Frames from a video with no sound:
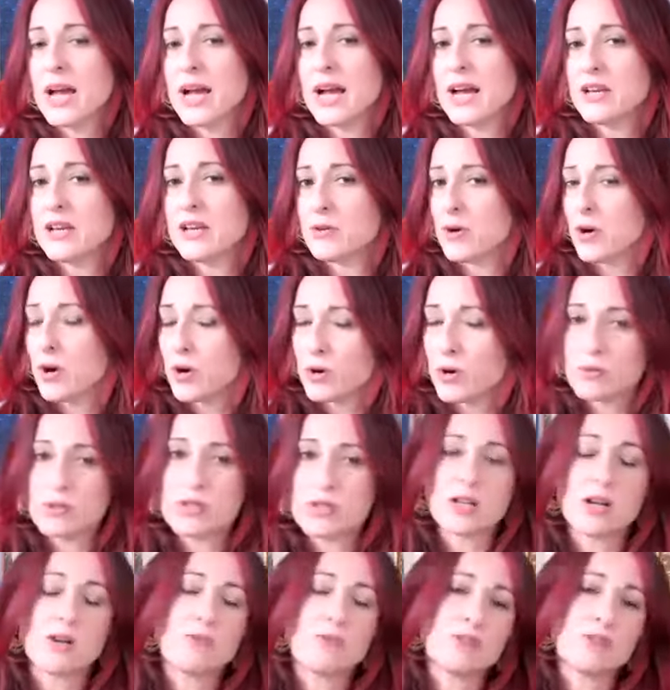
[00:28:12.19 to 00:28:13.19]
and your old
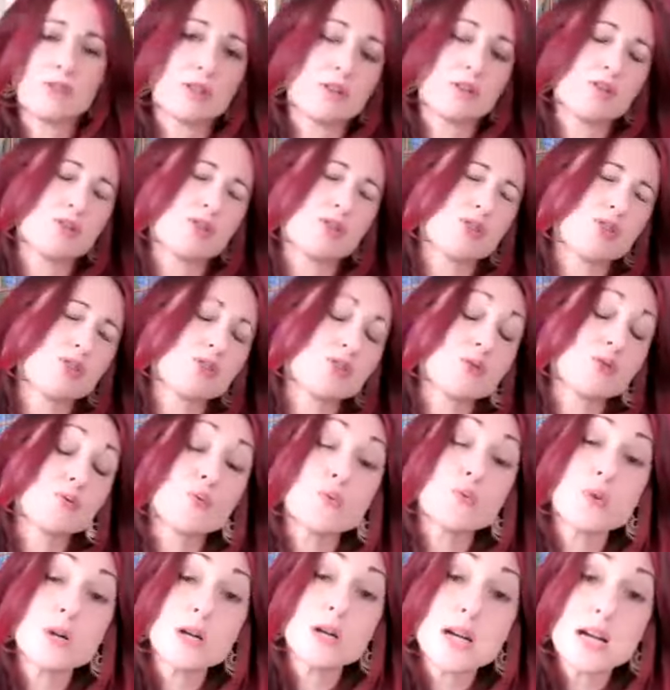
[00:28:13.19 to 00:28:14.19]
self is going to
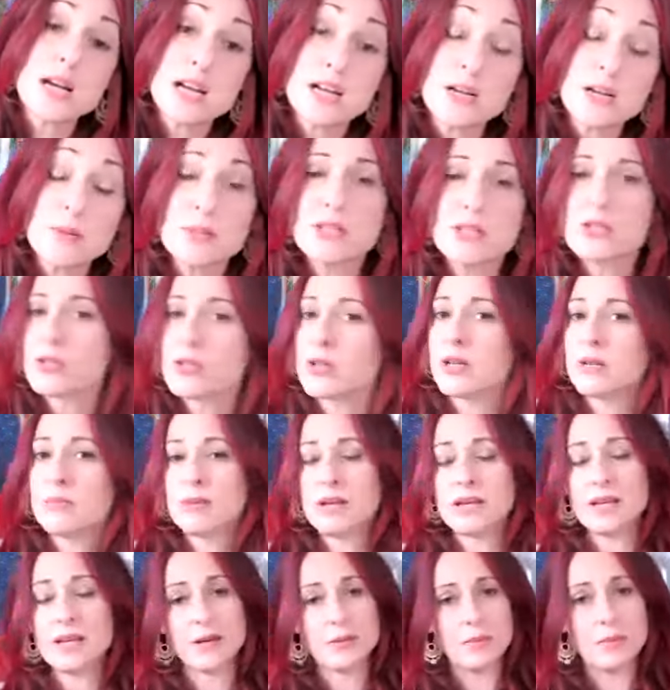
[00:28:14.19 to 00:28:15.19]
squirm and try and
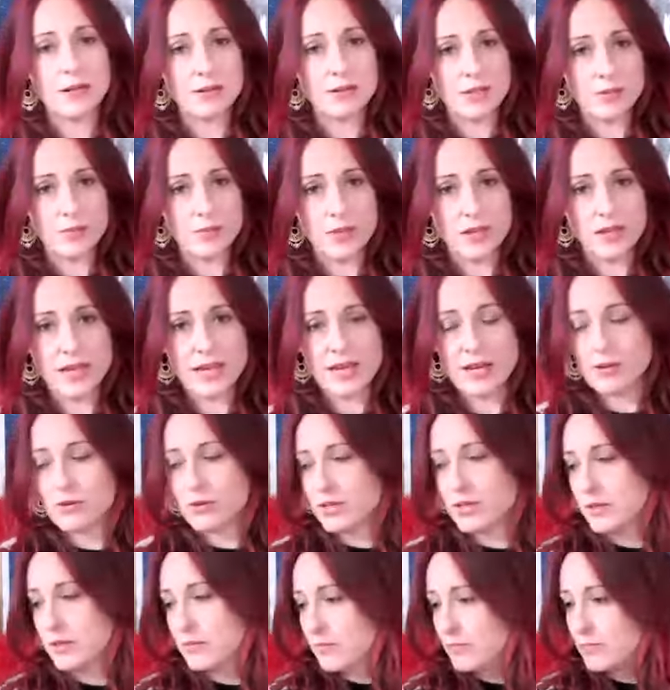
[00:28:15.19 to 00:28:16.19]
make it about something
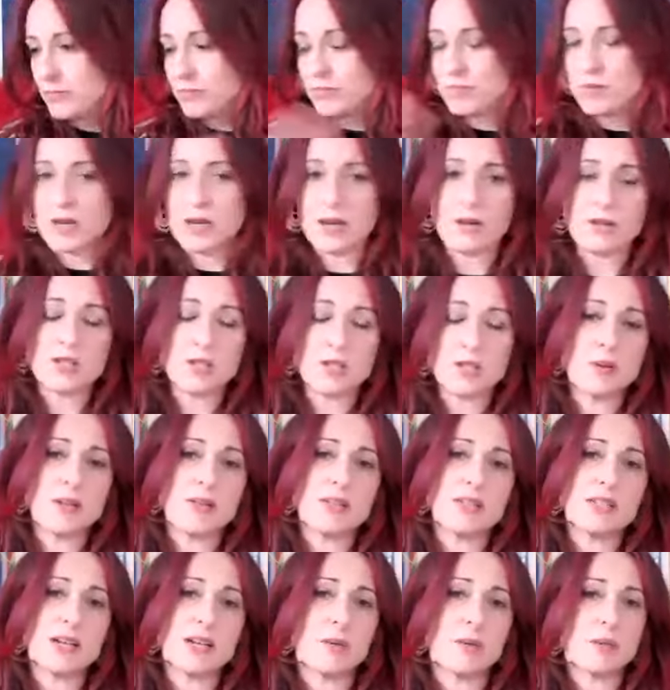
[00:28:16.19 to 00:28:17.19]
else and you know
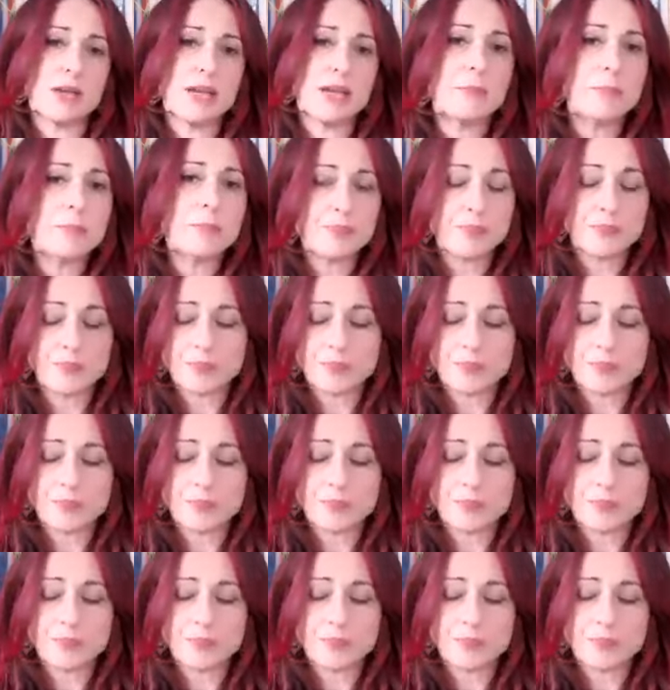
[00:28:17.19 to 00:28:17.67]
spit the dummy